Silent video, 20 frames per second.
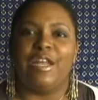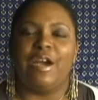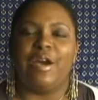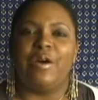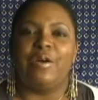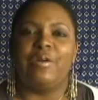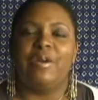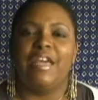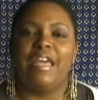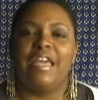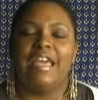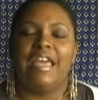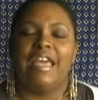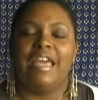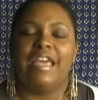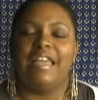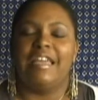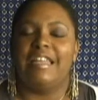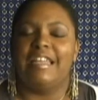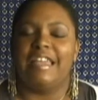know?
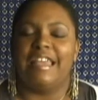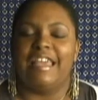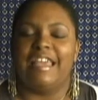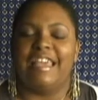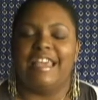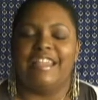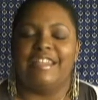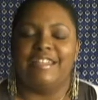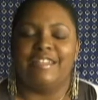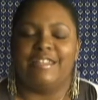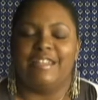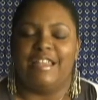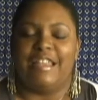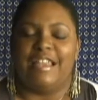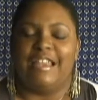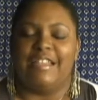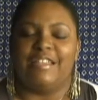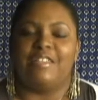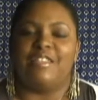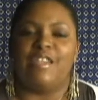
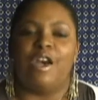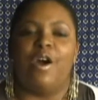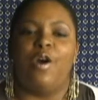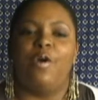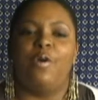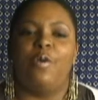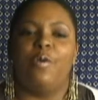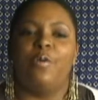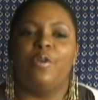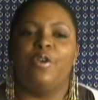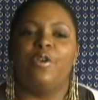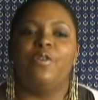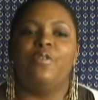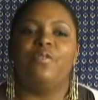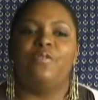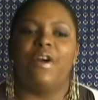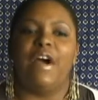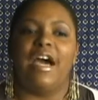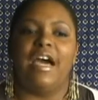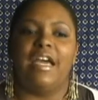So
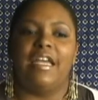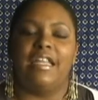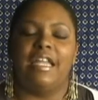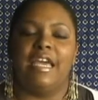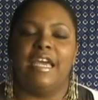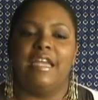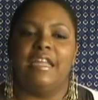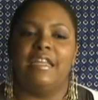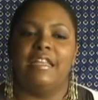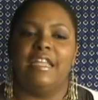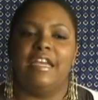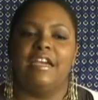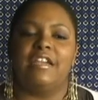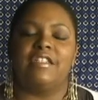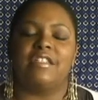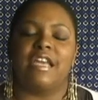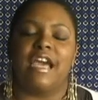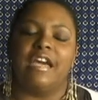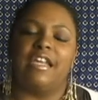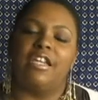you'll find that
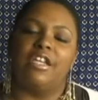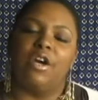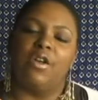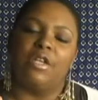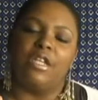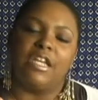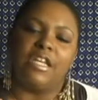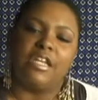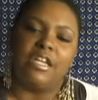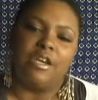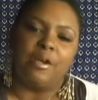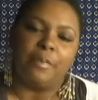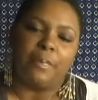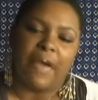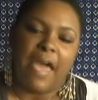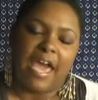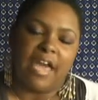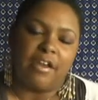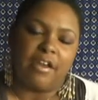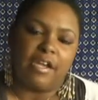there's kind of no linear
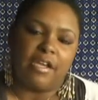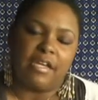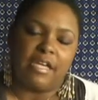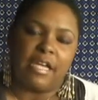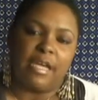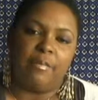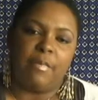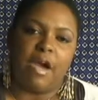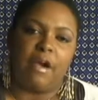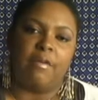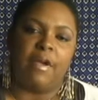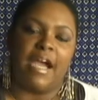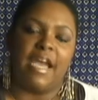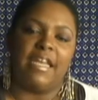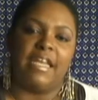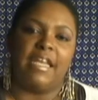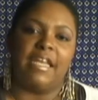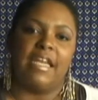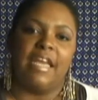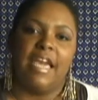pattern in my
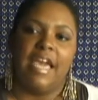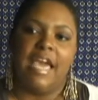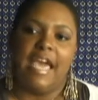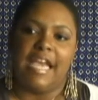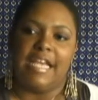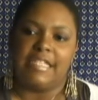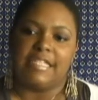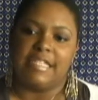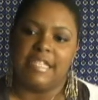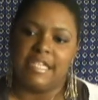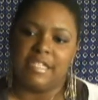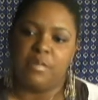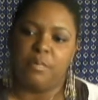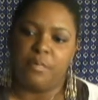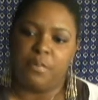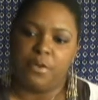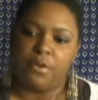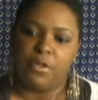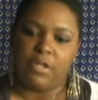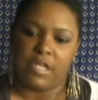writing. It's these
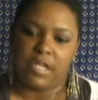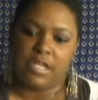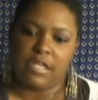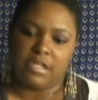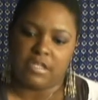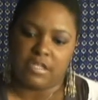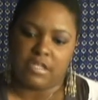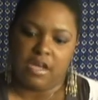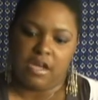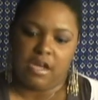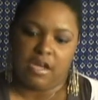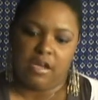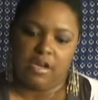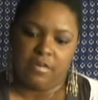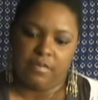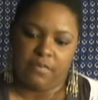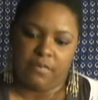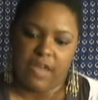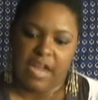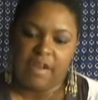pullings
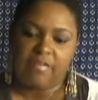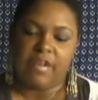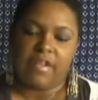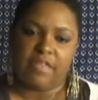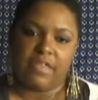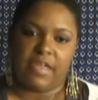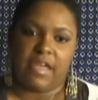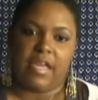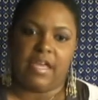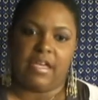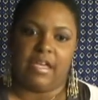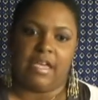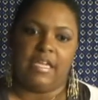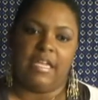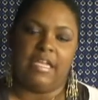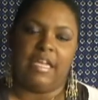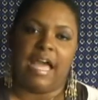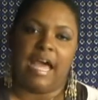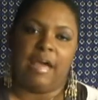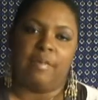of everything. And
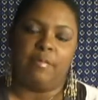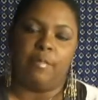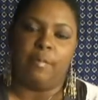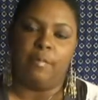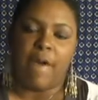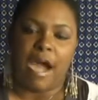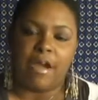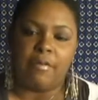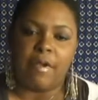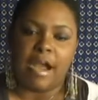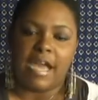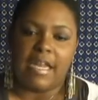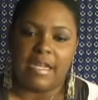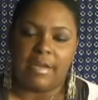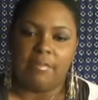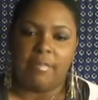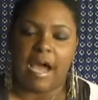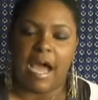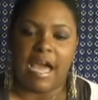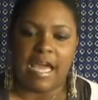then
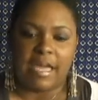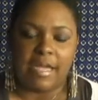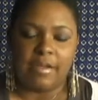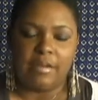my